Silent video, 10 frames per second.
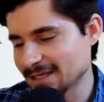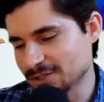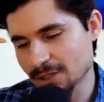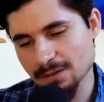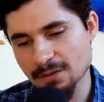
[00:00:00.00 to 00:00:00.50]
each
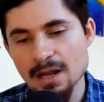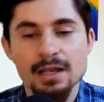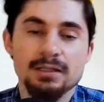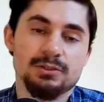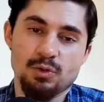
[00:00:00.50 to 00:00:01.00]
other.
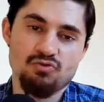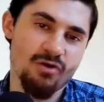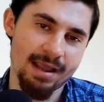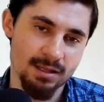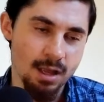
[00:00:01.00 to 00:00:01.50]
And so
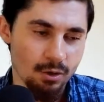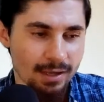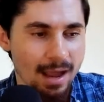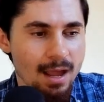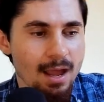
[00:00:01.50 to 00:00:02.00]
great, okay?